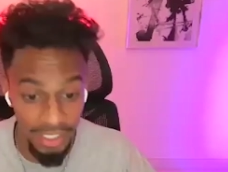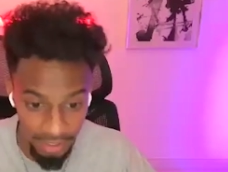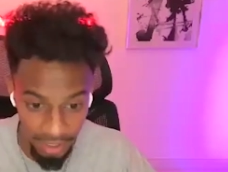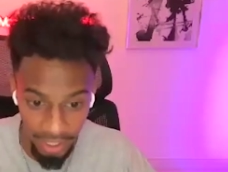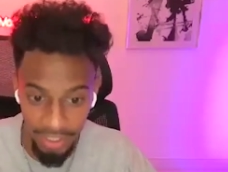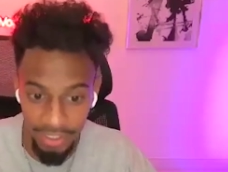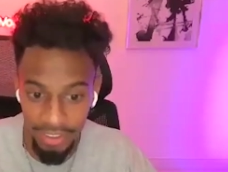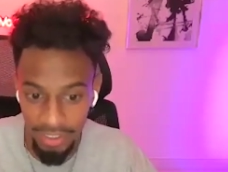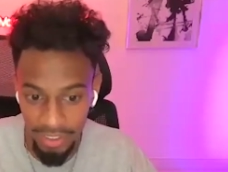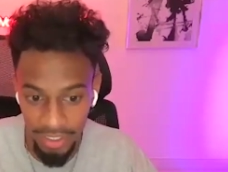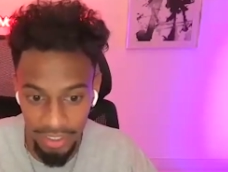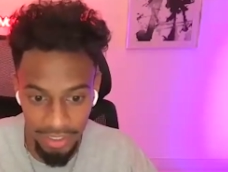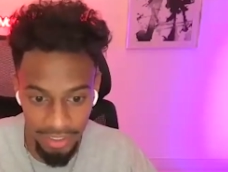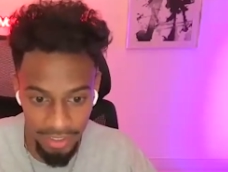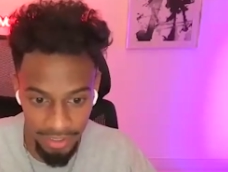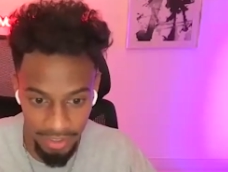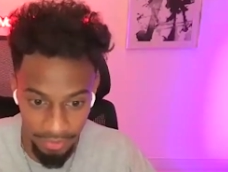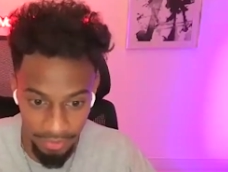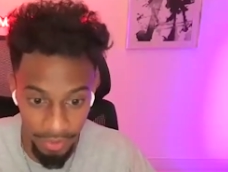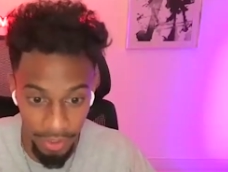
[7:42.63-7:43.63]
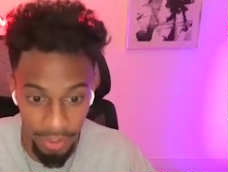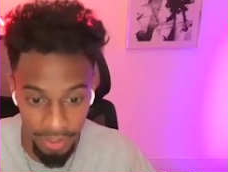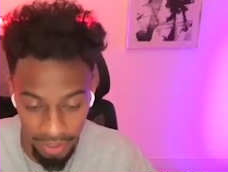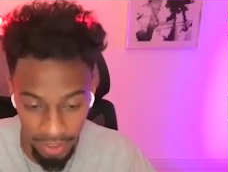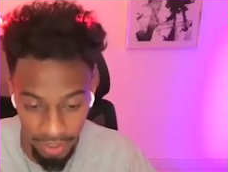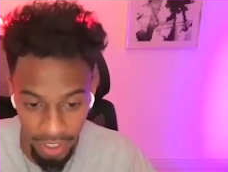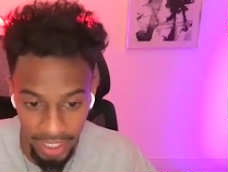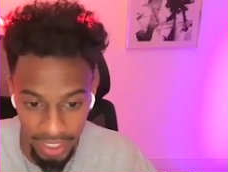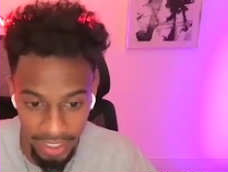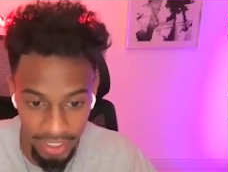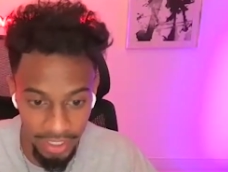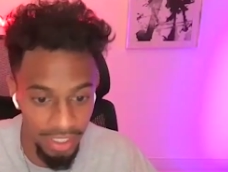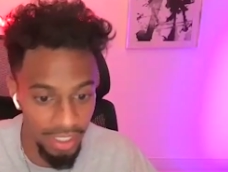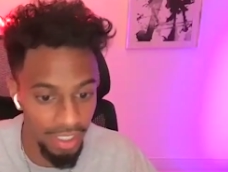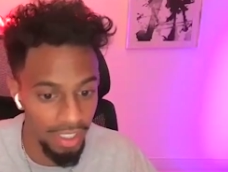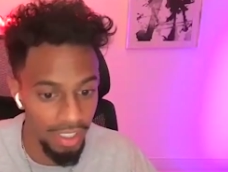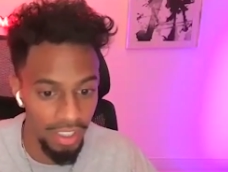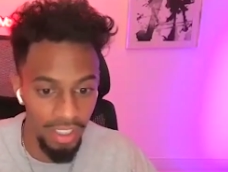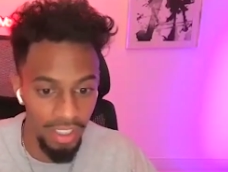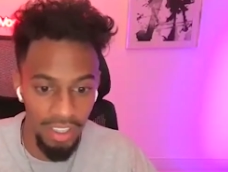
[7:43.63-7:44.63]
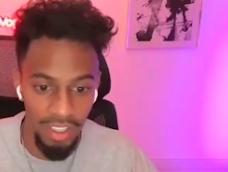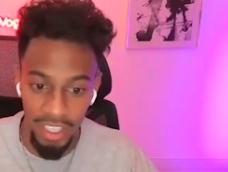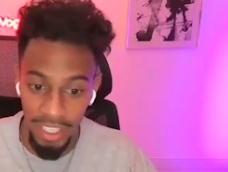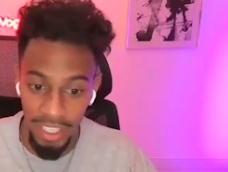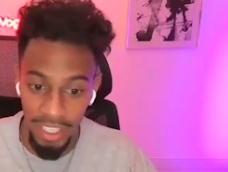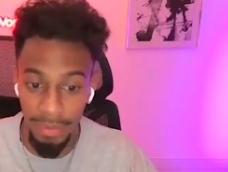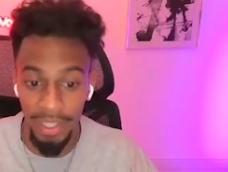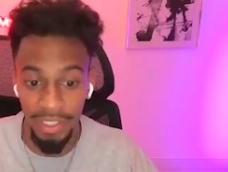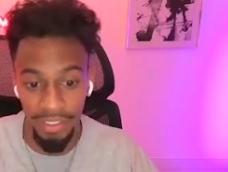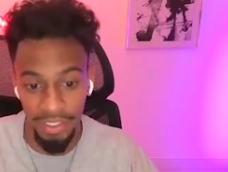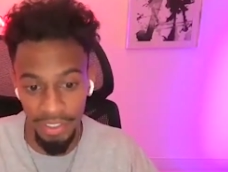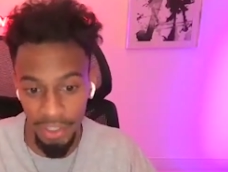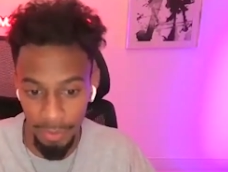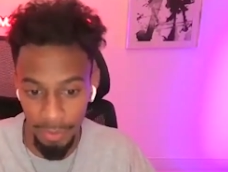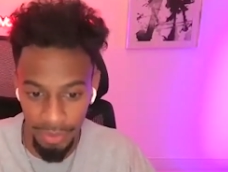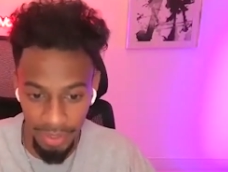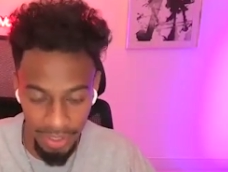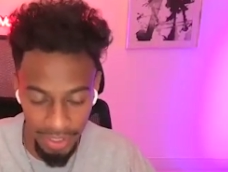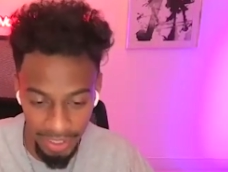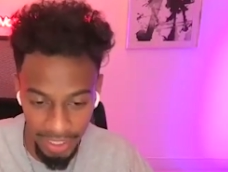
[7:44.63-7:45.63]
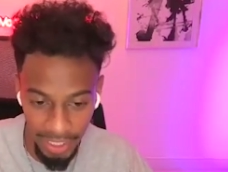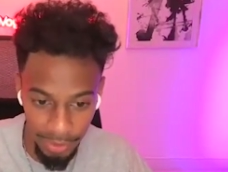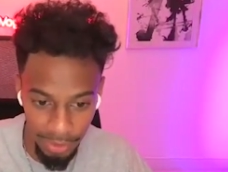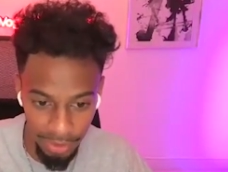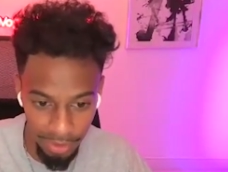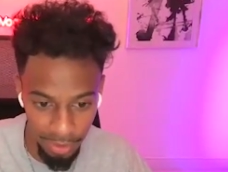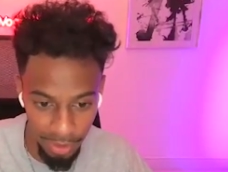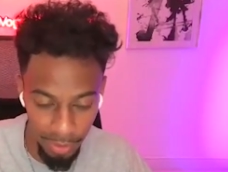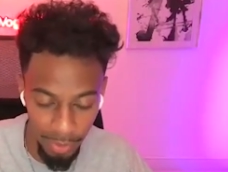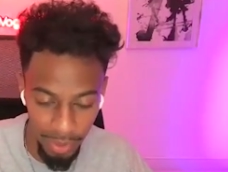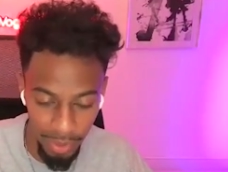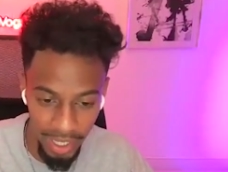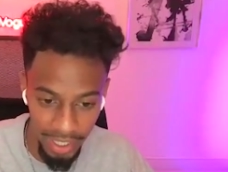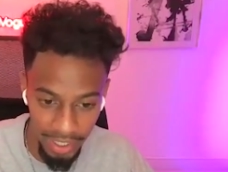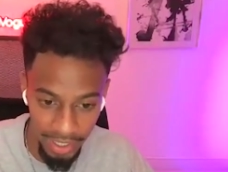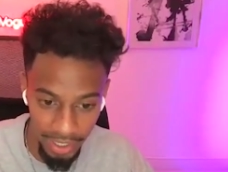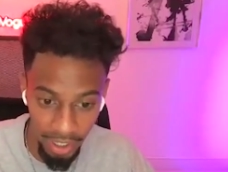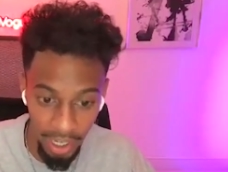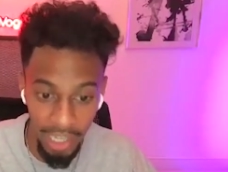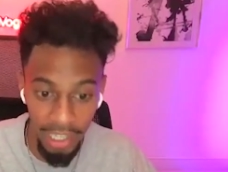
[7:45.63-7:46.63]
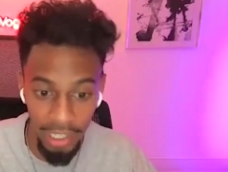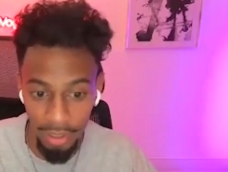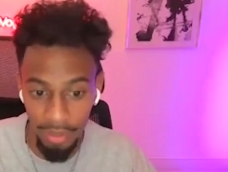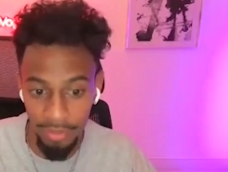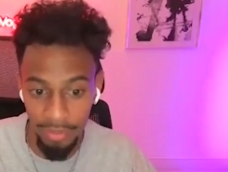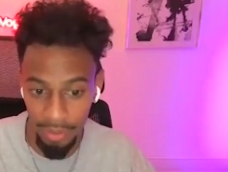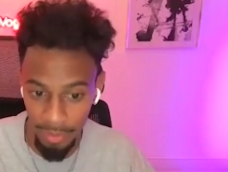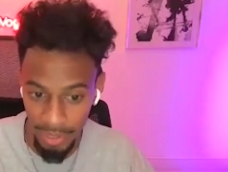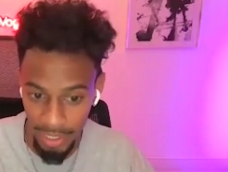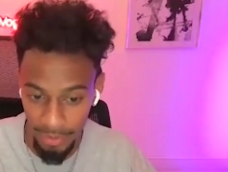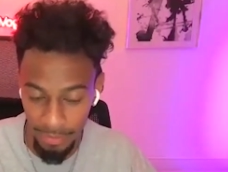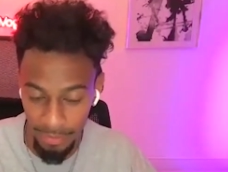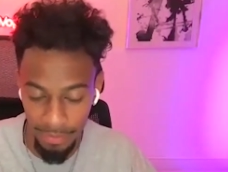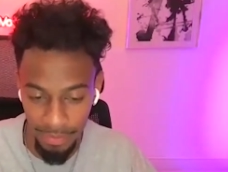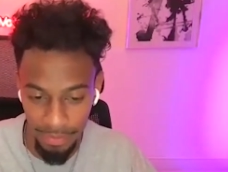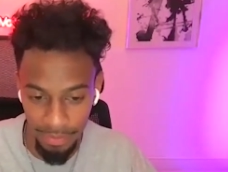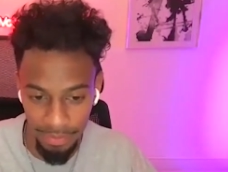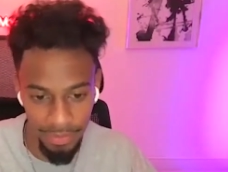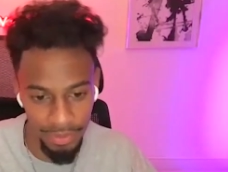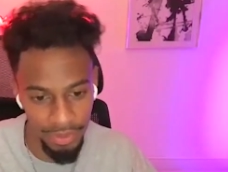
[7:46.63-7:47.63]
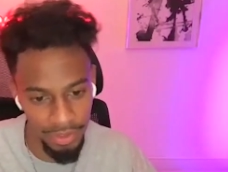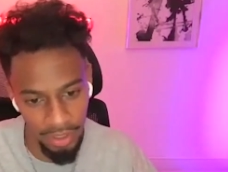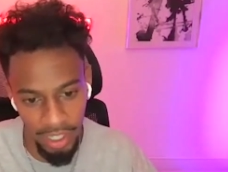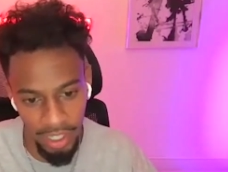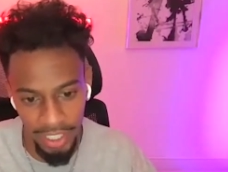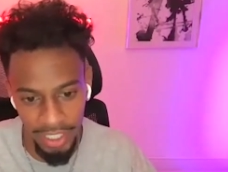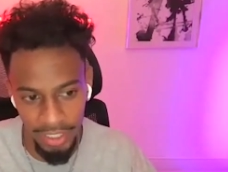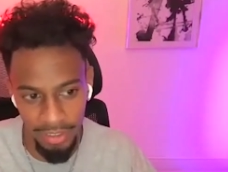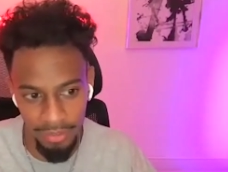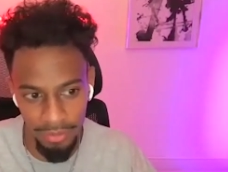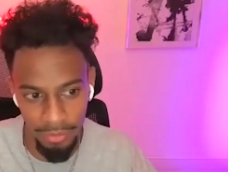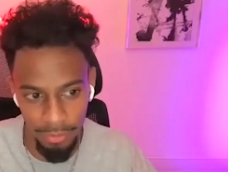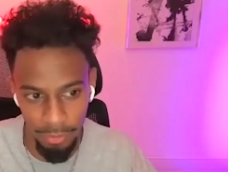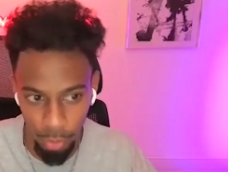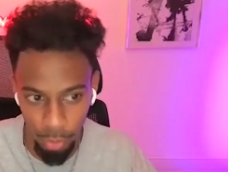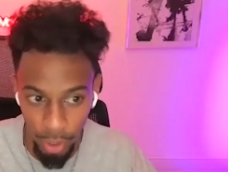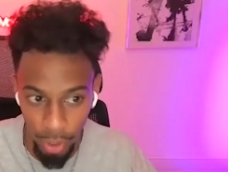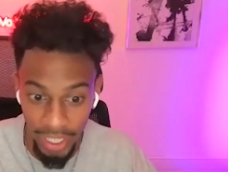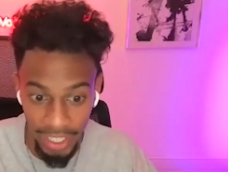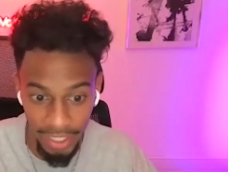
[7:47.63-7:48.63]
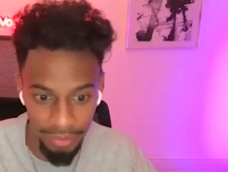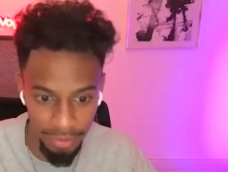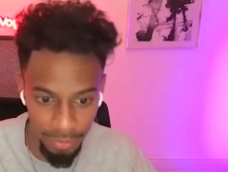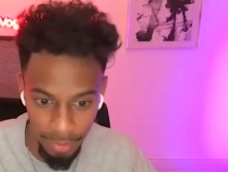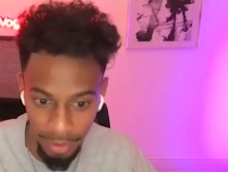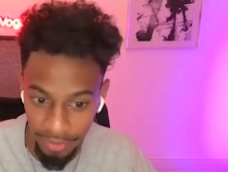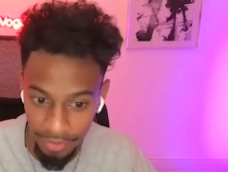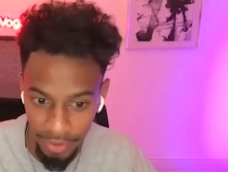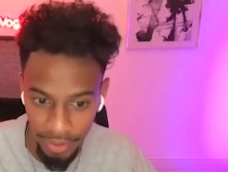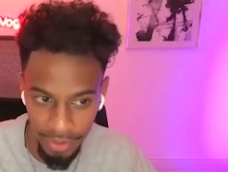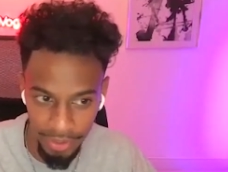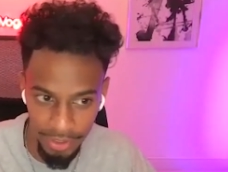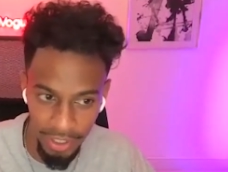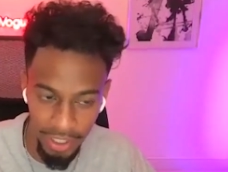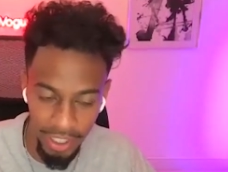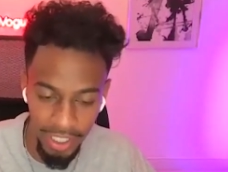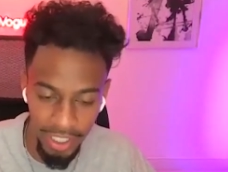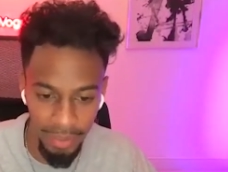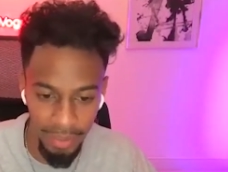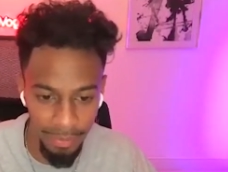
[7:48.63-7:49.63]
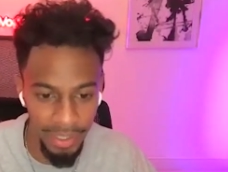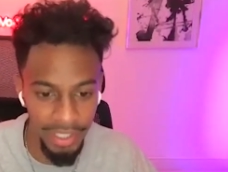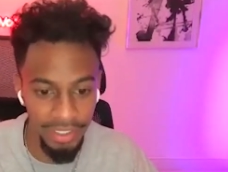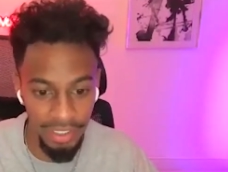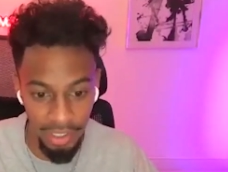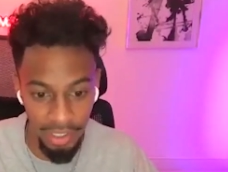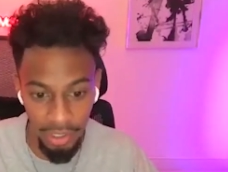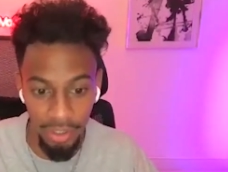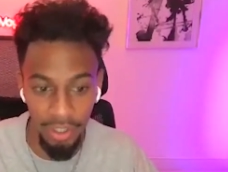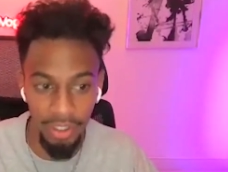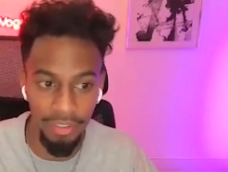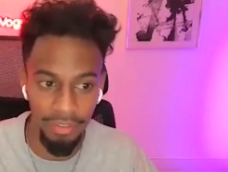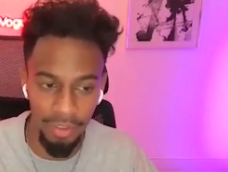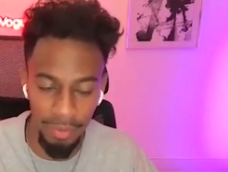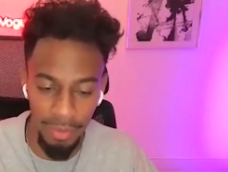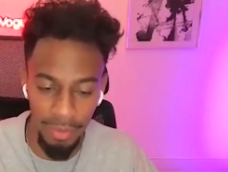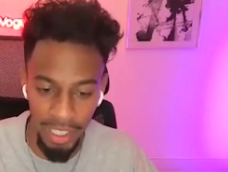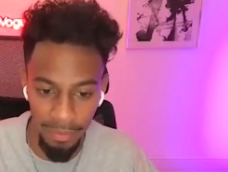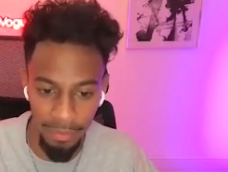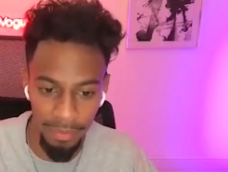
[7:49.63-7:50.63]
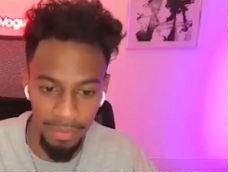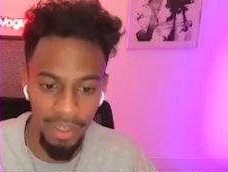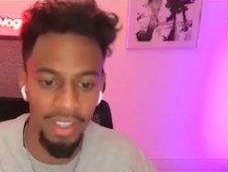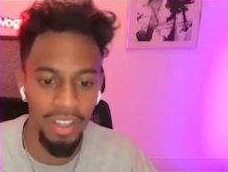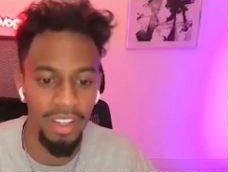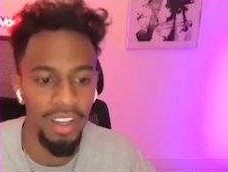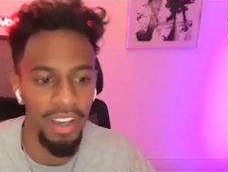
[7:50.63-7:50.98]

sign the first client, he basically jumped in the account straight away, and then I learned from him. So I didn't run ads for my first client. I basically learned from him.